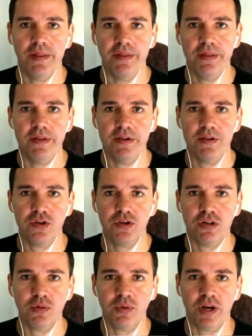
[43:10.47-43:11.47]
it's
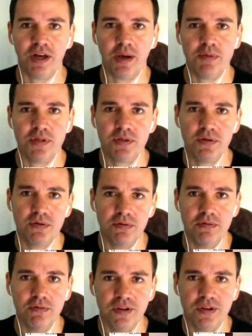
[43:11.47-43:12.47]
certainly when it comes
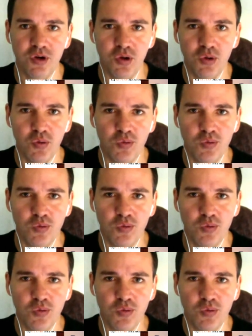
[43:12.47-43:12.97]
to, you know,